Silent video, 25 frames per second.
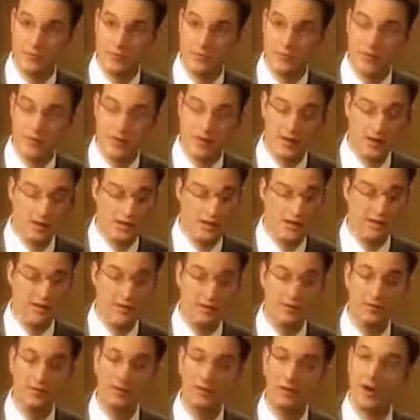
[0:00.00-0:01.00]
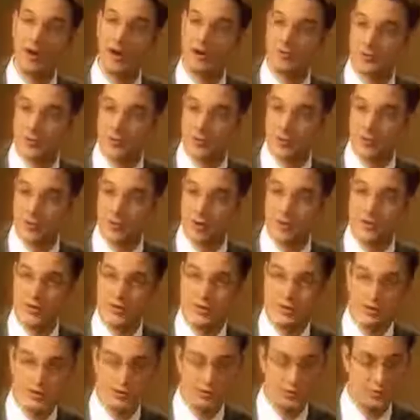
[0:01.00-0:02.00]
fruit in different
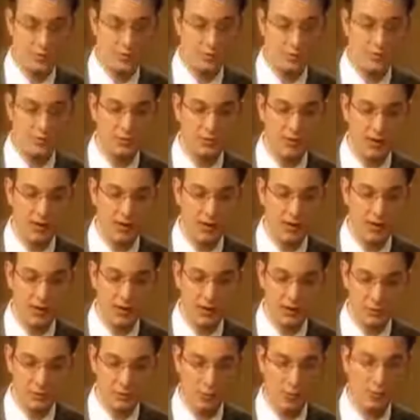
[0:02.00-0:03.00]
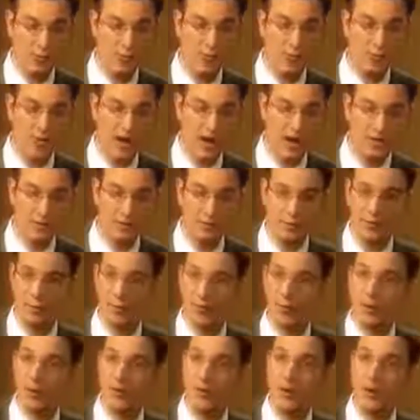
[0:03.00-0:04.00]
concentrations to a group of
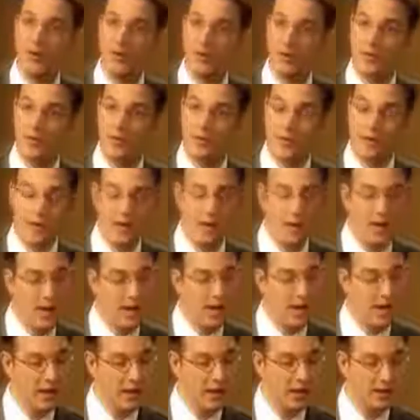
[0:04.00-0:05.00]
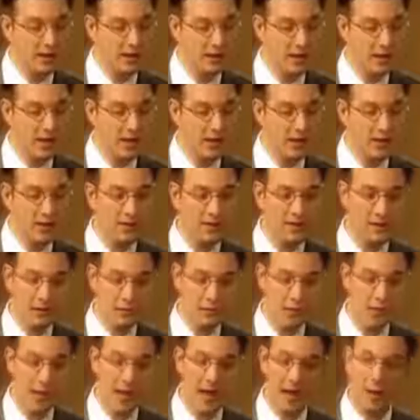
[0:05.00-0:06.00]
rats over a month. And
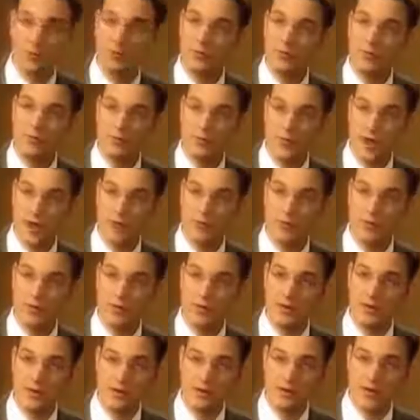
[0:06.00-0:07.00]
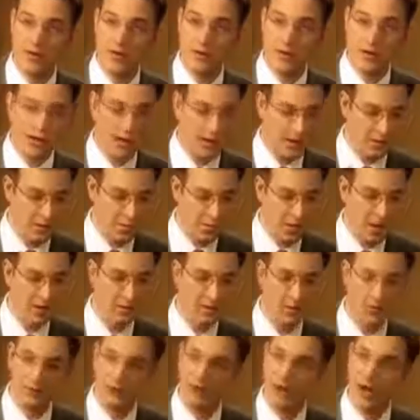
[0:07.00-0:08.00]
in macroscopic
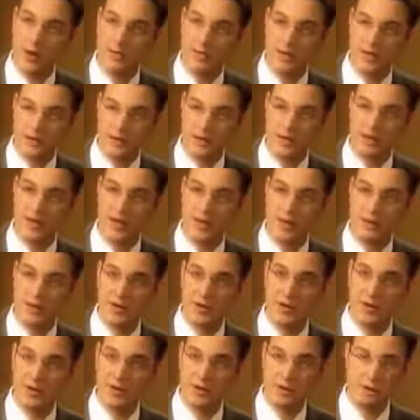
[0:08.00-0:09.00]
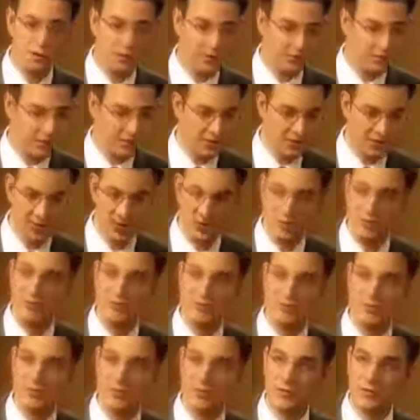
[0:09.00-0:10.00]
and microscopic examination of the
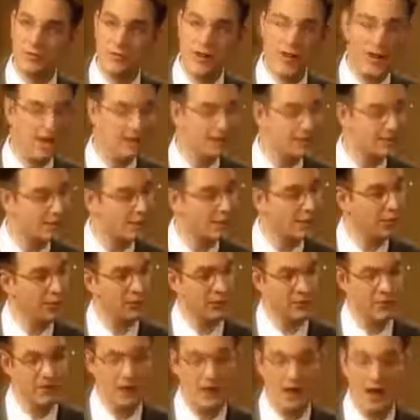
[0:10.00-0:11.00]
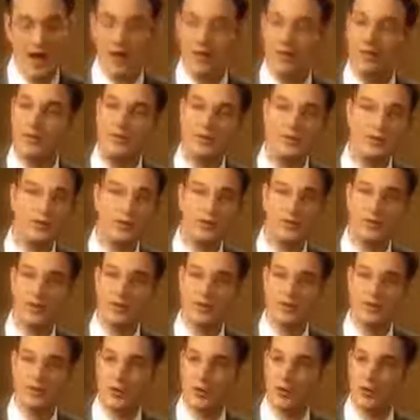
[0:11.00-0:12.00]
tissues of the rats, there was nothing
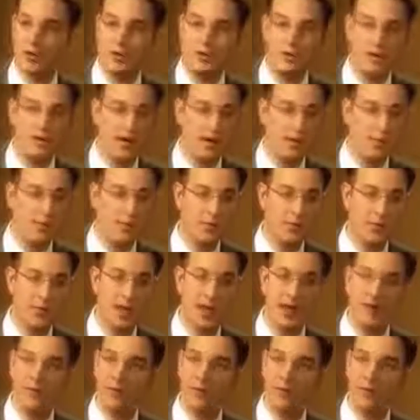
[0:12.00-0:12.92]
that showed any type